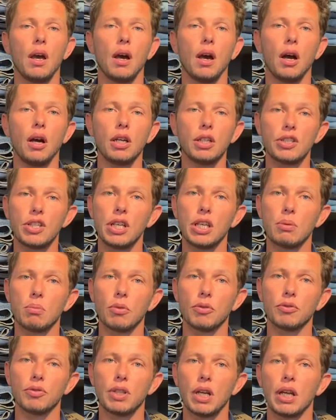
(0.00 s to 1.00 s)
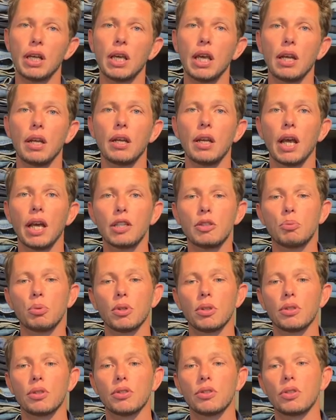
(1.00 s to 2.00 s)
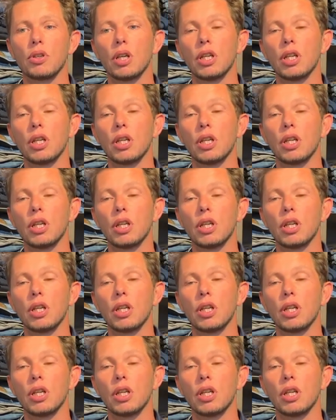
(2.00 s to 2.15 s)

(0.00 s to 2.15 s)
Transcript: Our team of dedicated experts